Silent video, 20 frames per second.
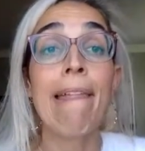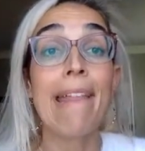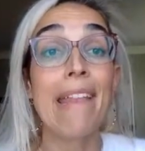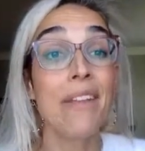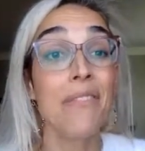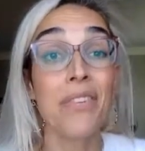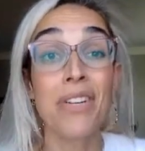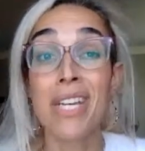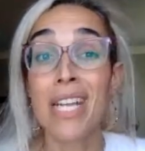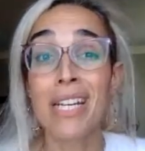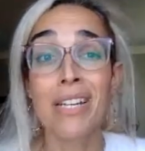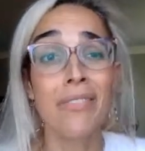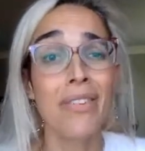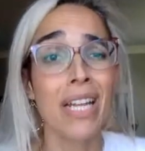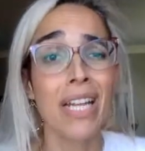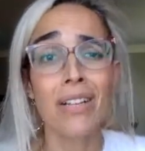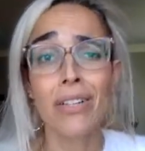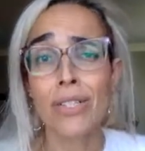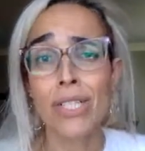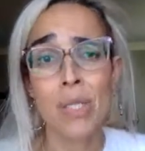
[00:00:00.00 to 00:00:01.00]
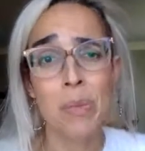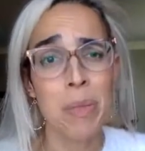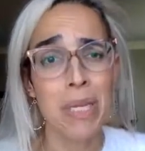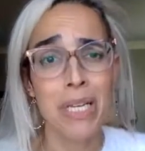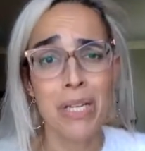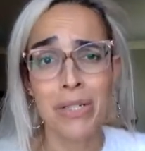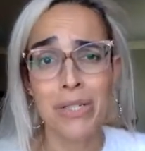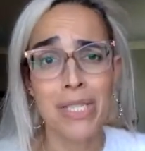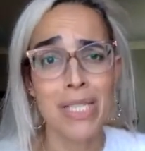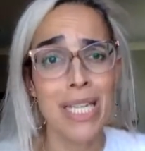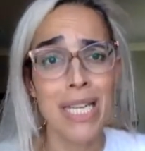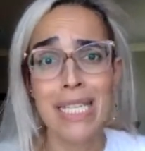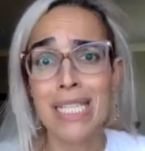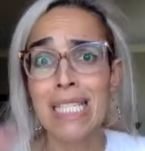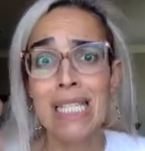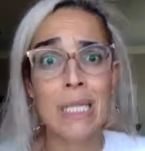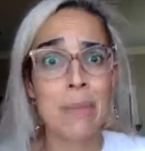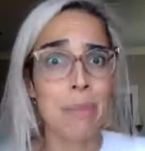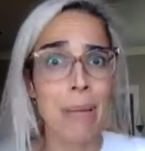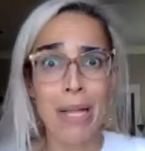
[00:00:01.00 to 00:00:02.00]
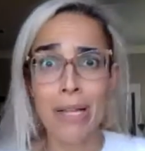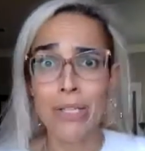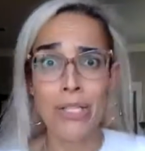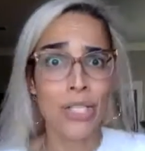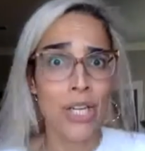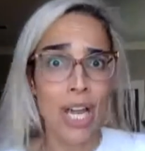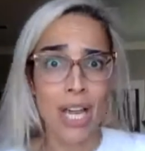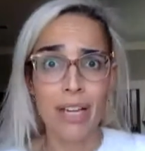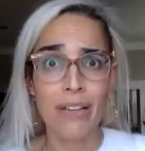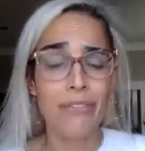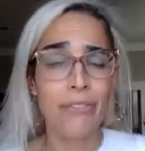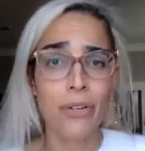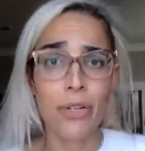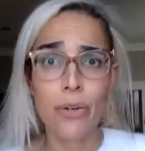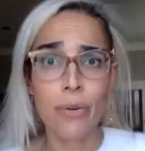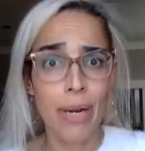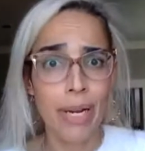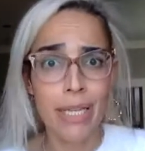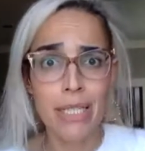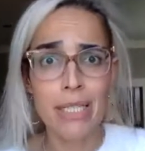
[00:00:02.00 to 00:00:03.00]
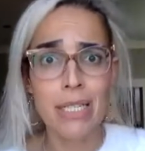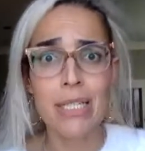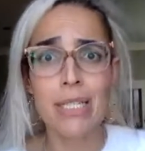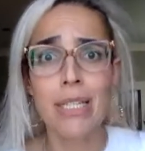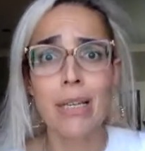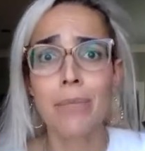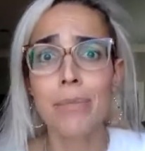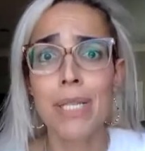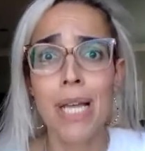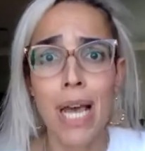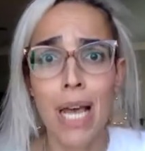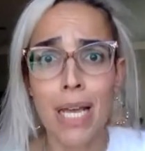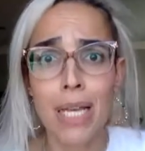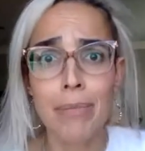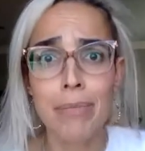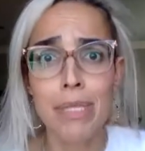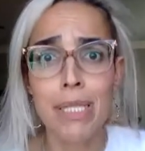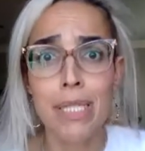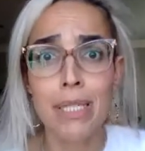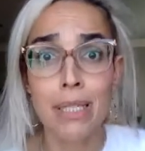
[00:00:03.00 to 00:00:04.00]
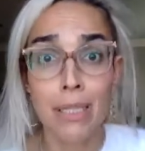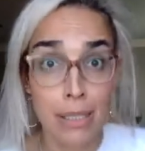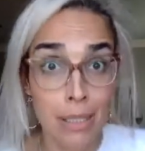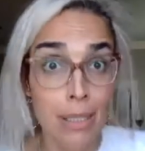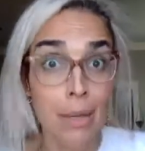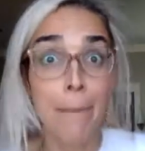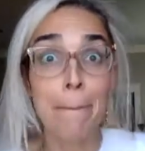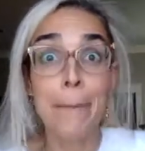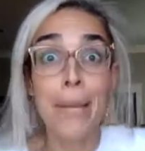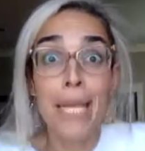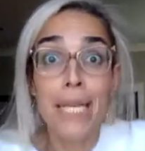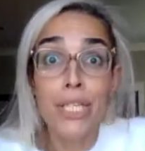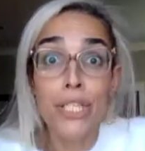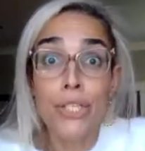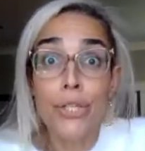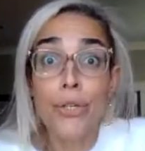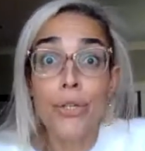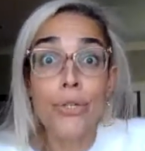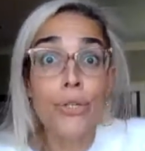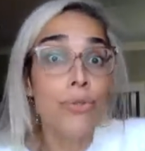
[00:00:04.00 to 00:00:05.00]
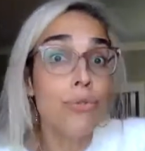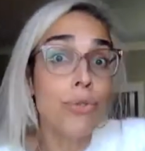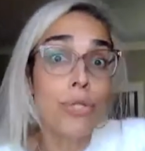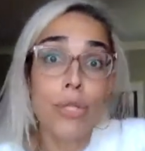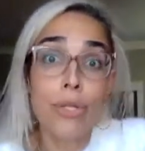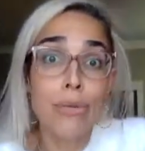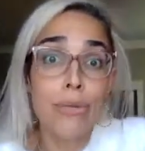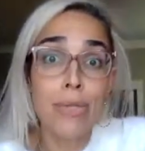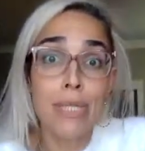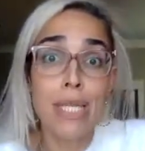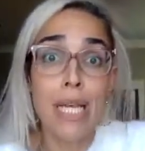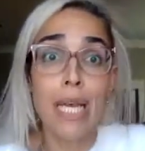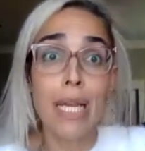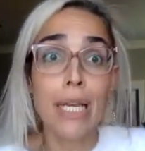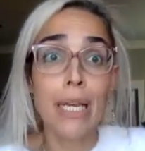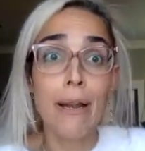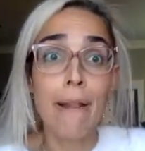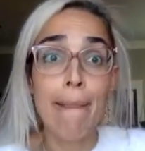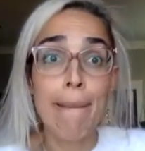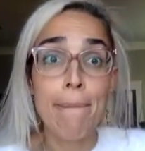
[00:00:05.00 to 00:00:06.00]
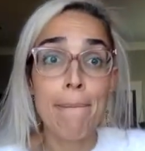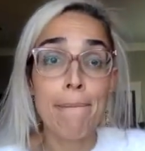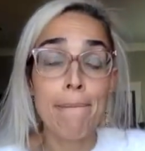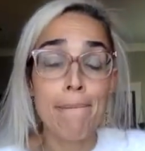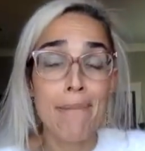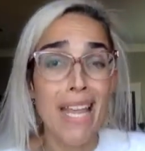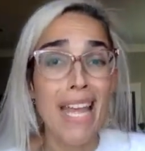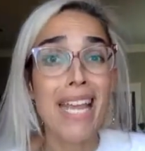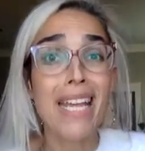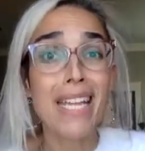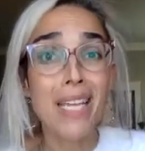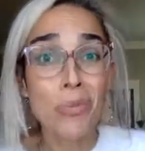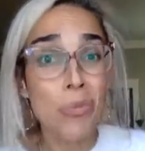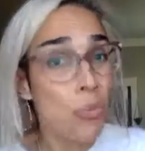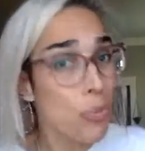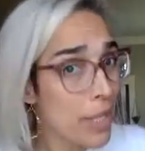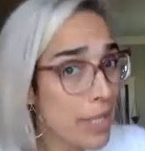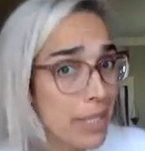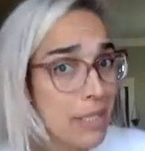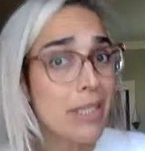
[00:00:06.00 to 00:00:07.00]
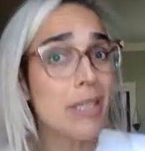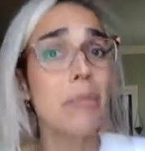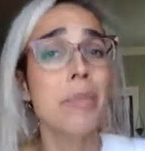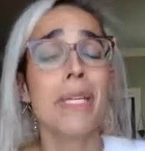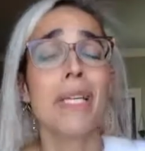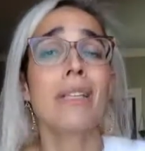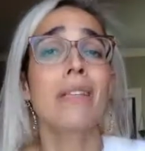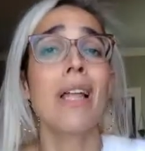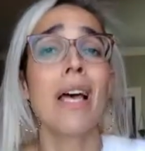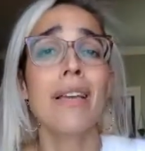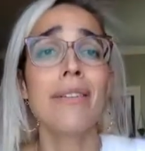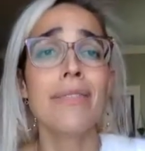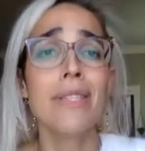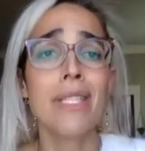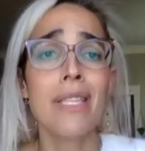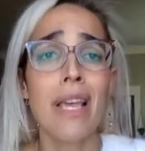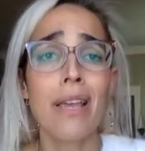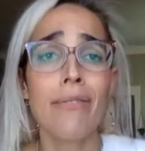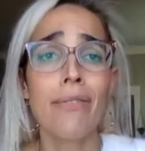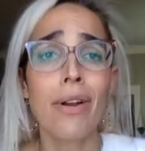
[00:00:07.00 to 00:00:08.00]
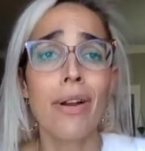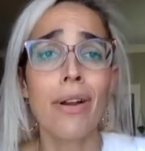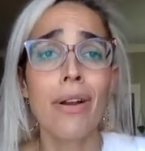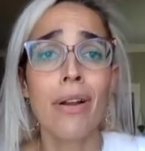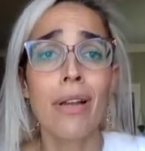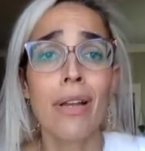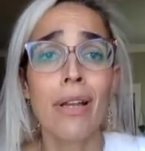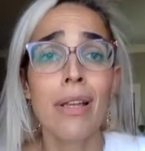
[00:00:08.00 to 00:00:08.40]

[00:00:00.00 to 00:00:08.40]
Even native English speakers take spell check for granted sometimes. Make sure you use it. It can really be a lifesaver.